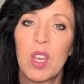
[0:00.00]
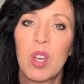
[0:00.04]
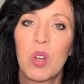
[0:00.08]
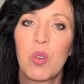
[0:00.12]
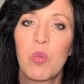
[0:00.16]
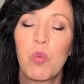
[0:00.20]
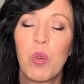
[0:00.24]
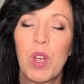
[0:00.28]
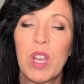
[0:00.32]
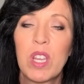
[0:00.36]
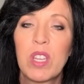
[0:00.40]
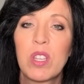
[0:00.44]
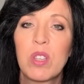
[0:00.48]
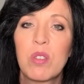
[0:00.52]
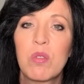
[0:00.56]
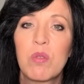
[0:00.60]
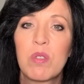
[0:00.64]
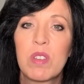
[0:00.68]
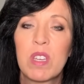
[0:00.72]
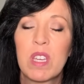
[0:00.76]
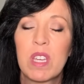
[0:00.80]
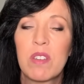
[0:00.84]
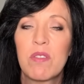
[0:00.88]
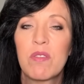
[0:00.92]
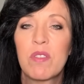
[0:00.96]
When you
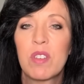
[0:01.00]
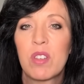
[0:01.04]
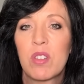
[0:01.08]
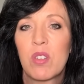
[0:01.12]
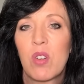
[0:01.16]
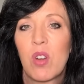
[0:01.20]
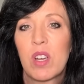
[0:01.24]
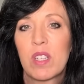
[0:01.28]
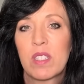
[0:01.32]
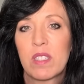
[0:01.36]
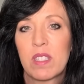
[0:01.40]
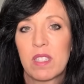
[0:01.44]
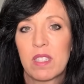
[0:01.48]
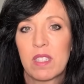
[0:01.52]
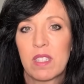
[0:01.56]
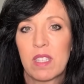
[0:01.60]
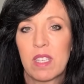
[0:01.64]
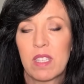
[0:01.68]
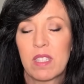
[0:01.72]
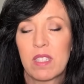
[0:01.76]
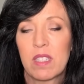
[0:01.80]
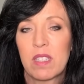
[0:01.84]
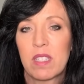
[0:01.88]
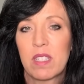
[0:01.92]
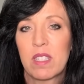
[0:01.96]
give the
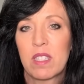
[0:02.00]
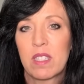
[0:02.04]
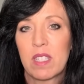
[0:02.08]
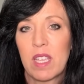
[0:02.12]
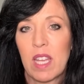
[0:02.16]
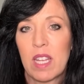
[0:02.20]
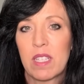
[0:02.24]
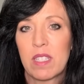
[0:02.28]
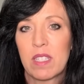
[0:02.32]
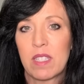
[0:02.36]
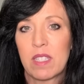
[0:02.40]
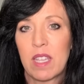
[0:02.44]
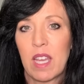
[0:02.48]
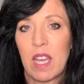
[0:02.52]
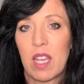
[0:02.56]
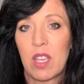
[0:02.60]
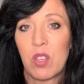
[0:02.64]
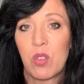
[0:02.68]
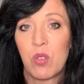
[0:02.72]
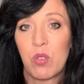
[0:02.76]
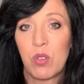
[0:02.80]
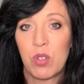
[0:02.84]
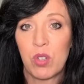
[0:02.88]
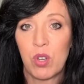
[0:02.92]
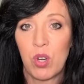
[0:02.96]
narcissist the sense that
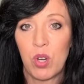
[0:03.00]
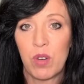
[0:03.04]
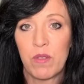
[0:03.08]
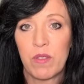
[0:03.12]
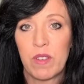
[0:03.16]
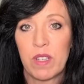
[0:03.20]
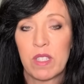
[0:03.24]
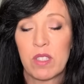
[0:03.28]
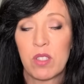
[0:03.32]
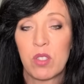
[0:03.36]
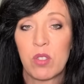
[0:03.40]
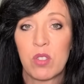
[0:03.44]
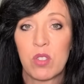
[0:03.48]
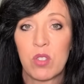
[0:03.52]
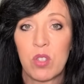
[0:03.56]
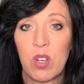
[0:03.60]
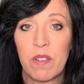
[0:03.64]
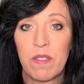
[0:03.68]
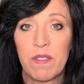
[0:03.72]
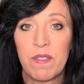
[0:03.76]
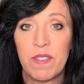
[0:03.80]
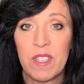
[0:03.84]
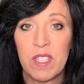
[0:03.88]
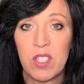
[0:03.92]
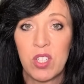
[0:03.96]
you're nervous, you
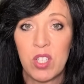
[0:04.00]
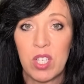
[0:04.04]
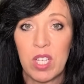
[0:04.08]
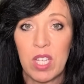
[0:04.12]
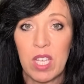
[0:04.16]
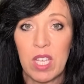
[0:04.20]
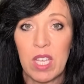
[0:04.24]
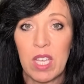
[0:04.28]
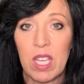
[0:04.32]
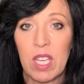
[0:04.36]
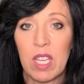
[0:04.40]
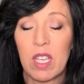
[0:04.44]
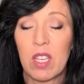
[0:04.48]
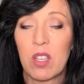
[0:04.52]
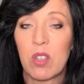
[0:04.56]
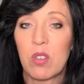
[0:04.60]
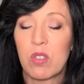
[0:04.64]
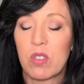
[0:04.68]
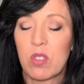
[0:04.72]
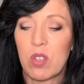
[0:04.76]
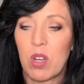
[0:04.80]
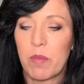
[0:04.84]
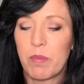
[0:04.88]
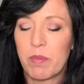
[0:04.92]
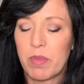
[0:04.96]
start fidgeting and you
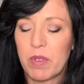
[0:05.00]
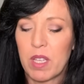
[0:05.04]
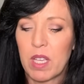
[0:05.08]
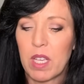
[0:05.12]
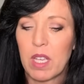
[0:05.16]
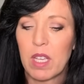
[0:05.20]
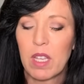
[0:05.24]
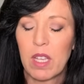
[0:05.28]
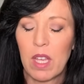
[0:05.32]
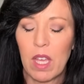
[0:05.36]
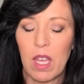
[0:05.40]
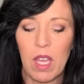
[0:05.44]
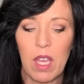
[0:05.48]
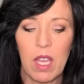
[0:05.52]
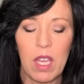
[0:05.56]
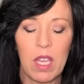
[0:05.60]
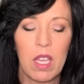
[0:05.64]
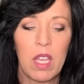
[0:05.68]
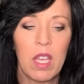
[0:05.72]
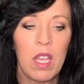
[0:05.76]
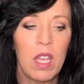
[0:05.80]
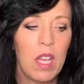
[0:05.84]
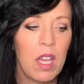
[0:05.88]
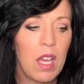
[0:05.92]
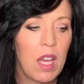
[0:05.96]
start
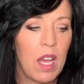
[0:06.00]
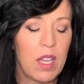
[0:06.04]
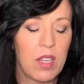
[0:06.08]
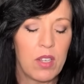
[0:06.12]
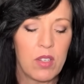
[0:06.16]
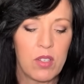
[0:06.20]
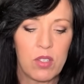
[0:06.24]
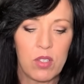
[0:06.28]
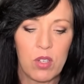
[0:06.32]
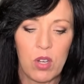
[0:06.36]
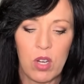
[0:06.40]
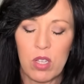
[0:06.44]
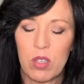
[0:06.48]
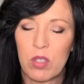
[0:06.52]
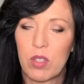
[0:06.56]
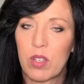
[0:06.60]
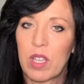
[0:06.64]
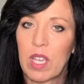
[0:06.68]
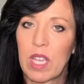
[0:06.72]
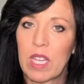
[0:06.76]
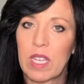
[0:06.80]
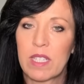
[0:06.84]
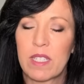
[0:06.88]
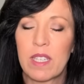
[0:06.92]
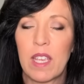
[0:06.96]
blinking and you start
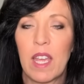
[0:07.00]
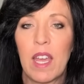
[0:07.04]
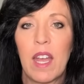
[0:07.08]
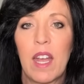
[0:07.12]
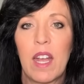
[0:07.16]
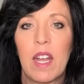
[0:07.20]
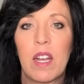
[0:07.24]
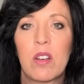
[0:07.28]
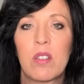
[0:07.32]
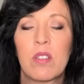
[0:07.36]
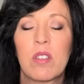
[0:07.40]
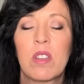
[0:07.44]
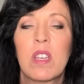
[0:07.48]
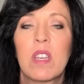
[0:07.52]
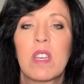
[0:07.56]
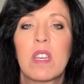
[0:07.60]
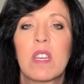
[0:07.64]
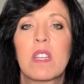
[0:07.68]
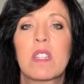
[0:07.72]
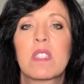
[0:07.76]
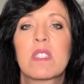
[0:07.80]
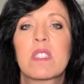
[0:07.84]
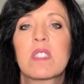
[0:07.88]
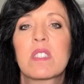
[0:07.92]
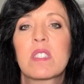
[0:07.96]
looking down,
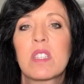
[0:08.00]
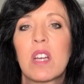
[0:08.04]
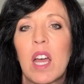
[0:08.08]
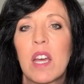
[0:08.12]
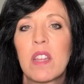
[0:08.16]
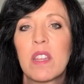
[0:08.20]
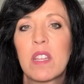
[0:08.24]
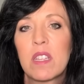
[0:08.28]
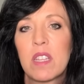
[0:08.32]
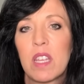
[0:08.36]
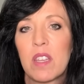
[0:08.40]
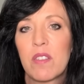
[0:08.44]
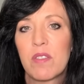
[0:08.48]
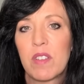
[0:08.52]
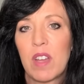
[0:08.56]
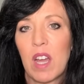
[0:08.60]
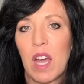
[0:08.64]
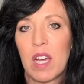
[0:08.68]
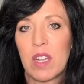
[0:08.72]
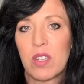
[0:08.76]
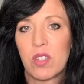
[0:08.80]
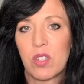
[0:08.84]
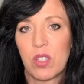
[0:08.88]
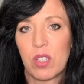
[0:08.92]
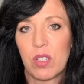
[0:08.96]
it's a sign that they've
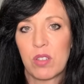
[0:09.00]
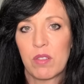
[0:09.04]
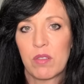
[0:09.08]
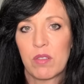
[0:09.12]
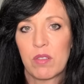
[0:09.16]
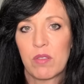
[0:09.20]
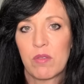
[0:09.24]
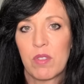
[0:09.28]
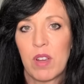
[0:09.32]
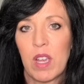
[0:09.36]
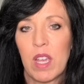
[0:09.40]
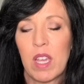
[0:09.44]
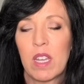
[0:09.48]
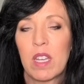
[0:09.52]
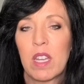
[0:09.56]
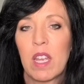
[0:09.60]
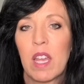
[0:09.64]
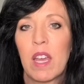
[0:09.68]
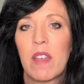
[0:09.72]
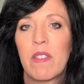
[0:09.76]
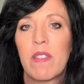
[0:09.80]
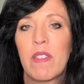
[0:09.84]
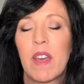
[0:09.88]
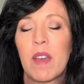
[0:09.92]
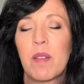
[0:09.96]
got you, right?
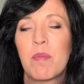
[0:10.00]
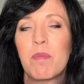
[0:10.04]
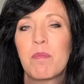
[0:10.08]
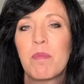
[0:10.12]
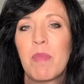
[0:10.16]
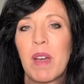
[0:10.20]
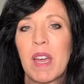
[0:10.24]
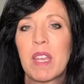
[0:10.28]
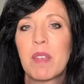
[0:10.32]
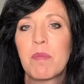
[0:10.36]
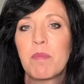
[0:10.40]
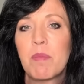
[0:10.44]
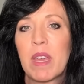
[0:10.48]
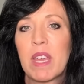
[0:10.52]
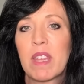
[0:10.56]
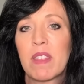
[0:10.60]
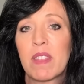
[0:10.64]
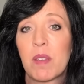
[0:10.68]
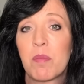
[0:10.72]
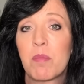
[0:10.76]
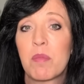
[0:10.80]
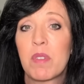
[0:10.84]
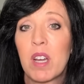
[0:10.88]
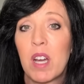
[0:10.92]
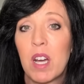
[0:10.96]
And that might make
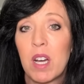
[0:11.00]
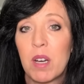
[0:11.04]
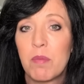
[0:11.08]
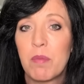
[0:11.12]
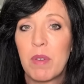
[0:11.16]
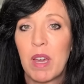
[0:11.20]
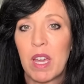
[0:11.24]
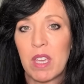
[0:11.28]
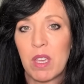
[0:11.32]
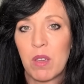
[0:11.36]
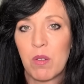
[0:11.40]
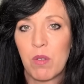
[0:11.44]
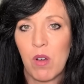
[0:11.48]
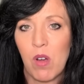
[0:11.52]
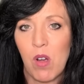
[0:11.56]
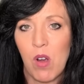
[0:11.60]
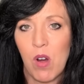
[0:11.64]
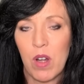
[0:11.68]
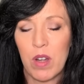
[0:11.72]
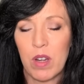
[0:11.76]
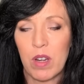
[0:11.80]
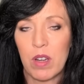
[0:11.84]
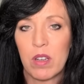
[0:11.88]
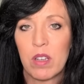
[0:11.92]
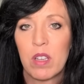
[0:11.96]
them come at you
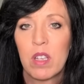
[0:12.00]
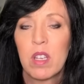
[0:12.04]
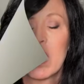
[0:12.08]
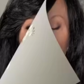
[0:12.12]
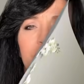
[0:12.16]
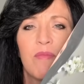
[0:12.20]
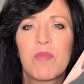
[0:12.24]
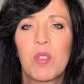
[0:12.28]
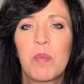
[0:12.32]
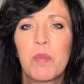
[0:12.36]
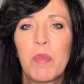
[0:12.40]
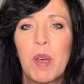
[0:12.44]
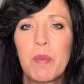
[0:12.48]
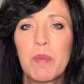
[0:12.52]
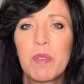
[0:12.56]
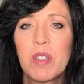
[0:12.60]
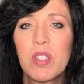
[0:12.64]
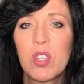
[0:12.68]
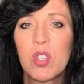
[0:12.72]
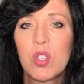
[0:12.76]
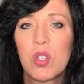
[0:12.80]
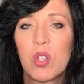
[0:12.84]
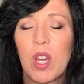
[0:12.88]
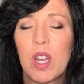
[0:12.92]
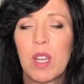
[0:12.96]
harder. Remember
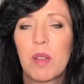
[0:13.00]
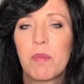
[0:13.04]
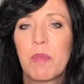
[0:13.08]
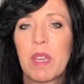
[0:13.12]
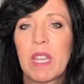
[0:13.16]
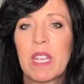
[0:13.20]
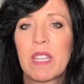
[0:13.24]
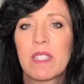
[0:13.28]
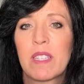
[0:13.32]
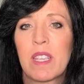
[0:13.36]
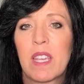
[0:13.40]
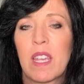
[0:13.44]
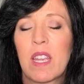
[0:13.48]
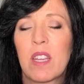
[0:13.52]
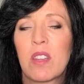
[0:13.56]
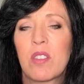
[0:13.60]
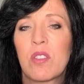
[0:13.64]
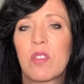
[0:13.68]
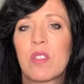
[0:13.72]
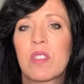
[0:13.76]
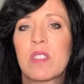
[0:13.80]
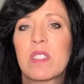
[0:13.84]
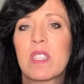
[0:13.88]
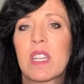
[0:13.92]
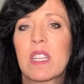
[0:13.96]
to try to maintain
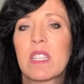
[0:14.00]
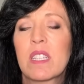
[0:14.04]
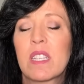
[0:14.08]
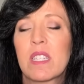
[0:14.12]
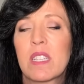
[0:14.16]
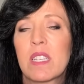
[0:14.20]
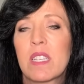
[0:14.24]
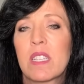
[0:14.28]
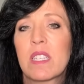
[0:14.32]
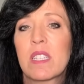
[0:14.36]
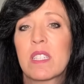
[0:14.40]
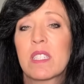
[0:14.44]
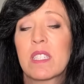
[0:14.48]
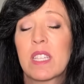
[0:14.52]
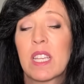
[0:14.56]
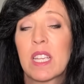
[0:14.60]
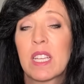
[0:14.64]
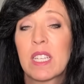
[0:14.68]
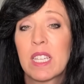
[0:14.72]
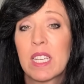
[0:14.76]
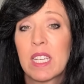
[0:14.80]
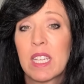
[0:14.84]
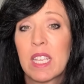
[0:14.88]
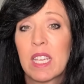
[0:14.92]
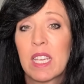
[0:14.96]
your digni-
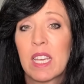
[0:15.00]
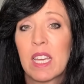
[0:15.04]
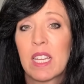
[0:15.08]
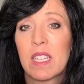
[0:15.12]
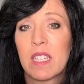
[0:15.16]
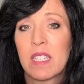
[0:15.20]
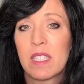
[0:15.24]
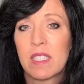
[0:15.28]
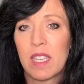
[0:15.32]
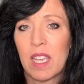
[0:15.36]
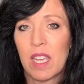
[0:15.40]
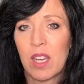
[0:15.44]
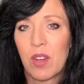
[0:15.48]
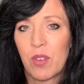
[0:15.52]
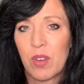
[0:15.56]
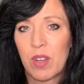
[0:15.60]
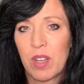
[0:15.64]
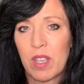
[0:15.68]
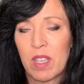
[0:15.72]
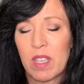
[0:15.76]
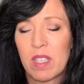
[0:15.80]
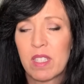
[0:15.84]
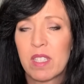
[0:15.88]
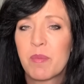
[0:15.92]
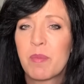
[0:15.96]
dignity and
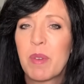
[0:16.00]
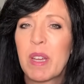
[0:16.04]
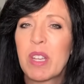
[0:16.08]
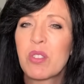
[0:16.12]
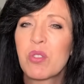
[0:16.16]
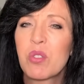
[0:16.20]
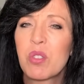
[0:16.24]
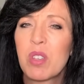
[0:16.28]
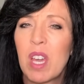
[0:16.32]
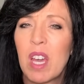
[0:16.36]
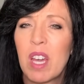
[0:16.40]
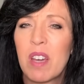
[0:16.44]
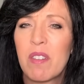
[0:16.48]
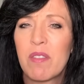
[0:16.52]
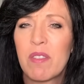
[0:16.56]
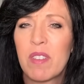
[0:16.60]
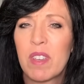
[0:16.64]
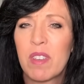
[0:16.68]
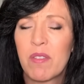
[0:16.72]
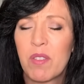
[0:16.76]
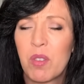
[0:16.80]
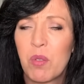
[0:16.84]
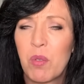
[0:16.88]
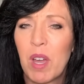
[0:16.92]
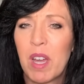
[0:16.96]
integrity, especially have,
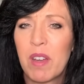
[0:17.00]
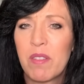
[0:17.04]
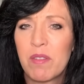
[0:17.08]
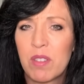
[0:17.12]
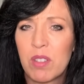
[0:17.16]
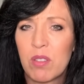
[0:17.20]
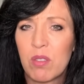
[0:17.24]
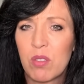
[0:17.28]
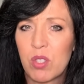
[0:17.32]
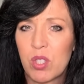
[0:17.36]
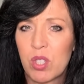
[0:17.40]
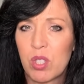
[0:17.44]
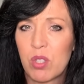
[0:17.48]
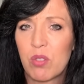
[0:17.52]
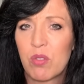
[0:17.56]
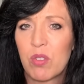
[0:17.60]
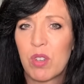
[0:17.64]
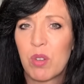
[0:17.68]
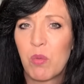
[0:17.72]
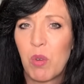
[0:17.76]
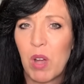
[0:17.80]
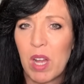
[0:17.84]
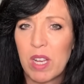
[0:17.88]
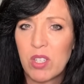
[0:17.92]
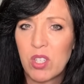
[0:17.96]
if you have little
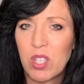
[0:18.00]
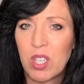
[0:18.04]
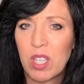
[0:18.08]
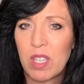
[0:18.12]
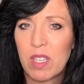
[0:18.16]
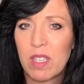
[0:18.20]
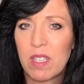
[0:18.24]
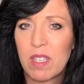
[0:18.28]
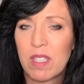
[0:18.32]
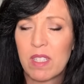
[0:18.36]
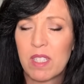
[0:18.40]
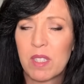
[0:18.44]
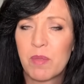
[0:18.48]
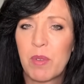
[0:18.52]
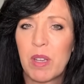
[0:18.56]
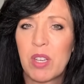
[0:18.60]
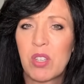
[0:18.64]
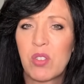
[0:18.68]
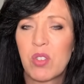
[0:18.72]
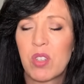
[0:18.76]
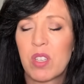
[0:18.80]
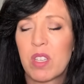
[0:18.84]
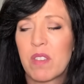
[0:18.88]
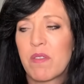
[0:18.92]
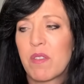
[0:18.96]
children watching,
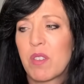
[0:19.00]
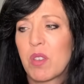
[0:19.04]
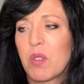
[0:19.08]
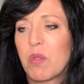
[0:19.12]
especially if